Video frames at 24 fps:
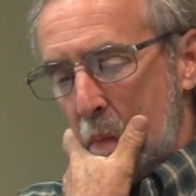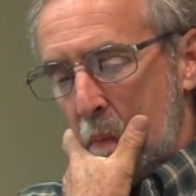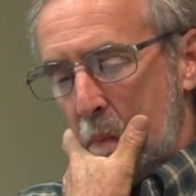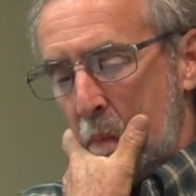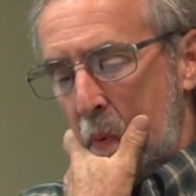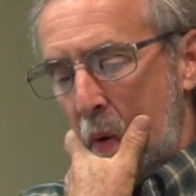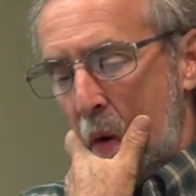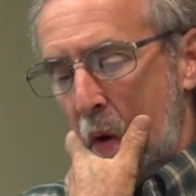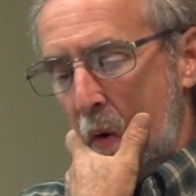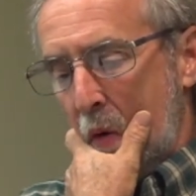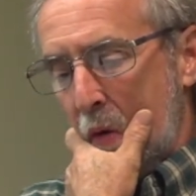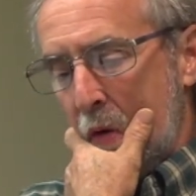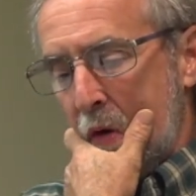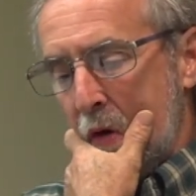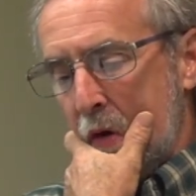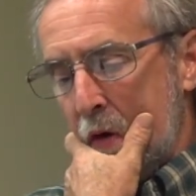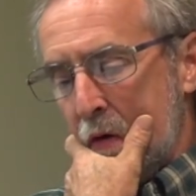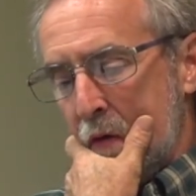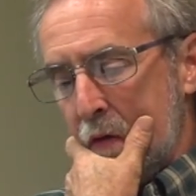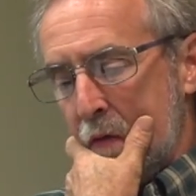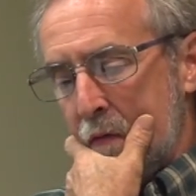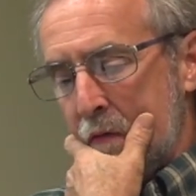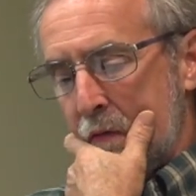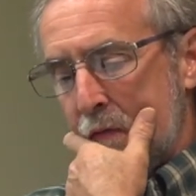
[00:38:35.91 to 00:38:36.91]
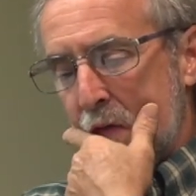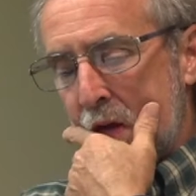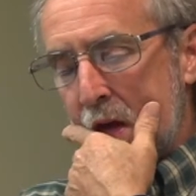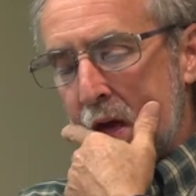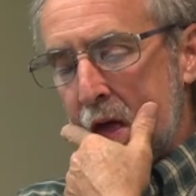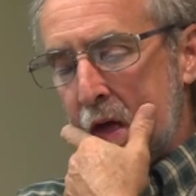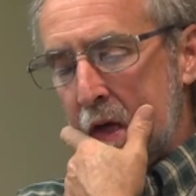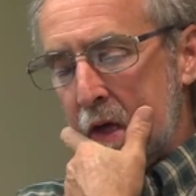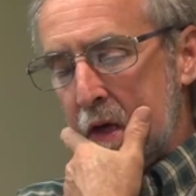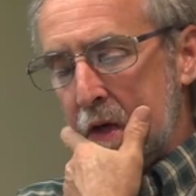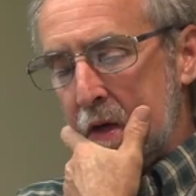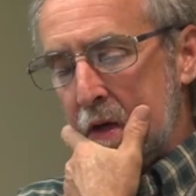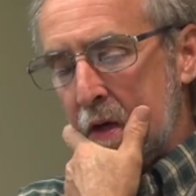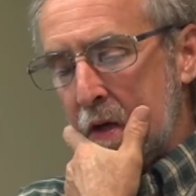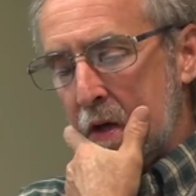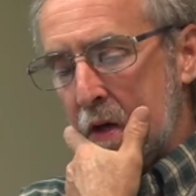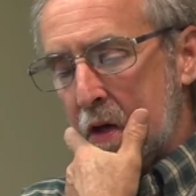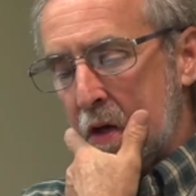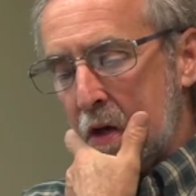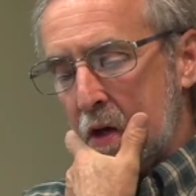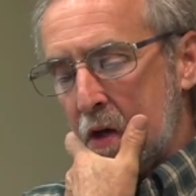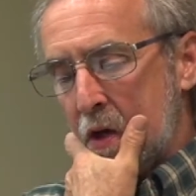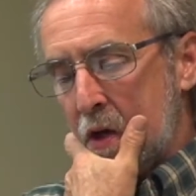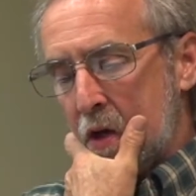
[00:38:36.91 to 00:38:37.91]
Part of the
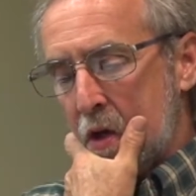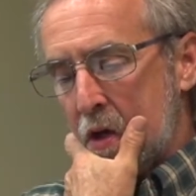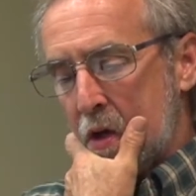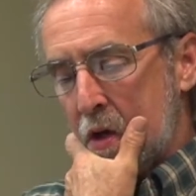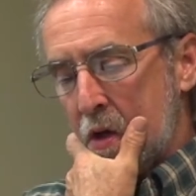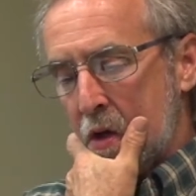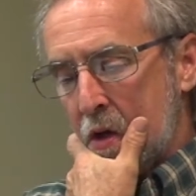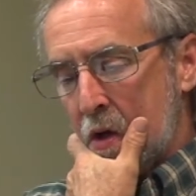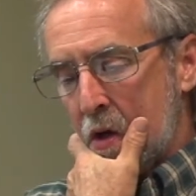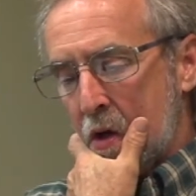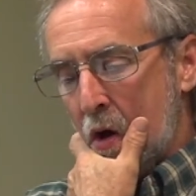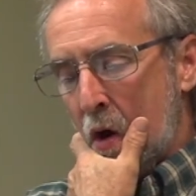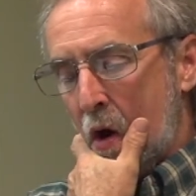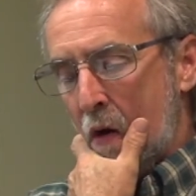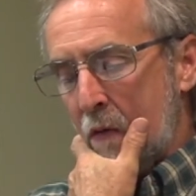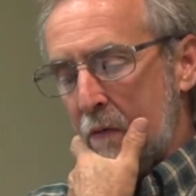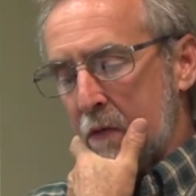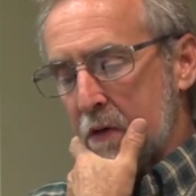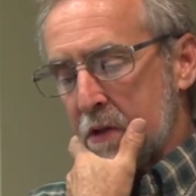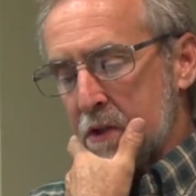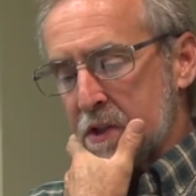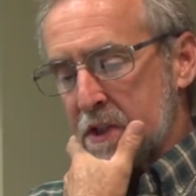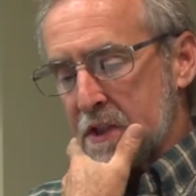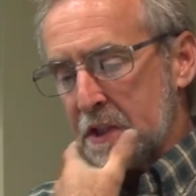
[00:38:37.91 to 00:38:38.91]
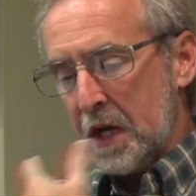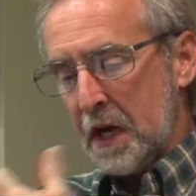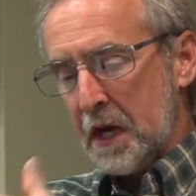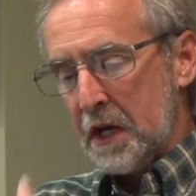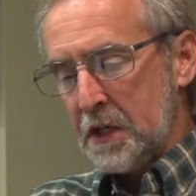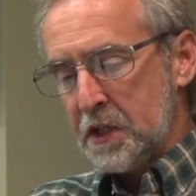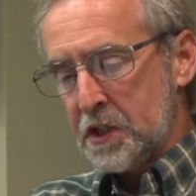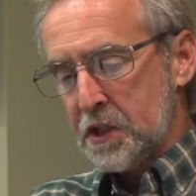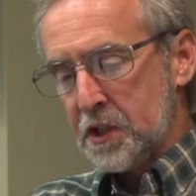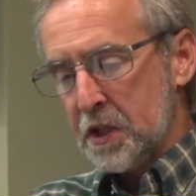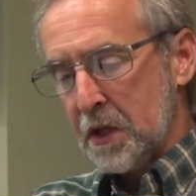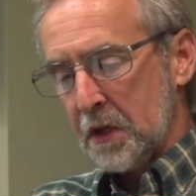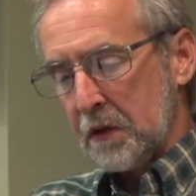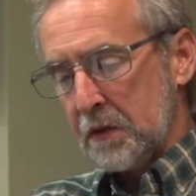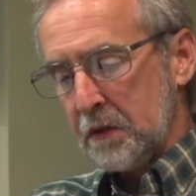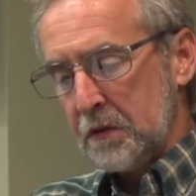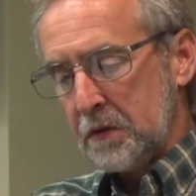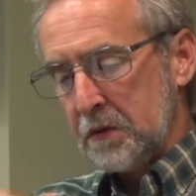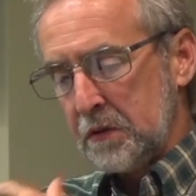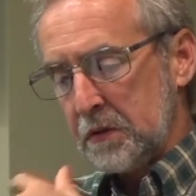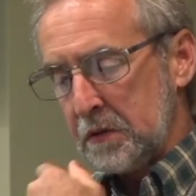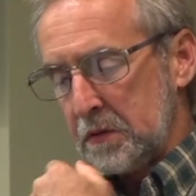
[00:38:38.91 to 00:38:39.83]
conversation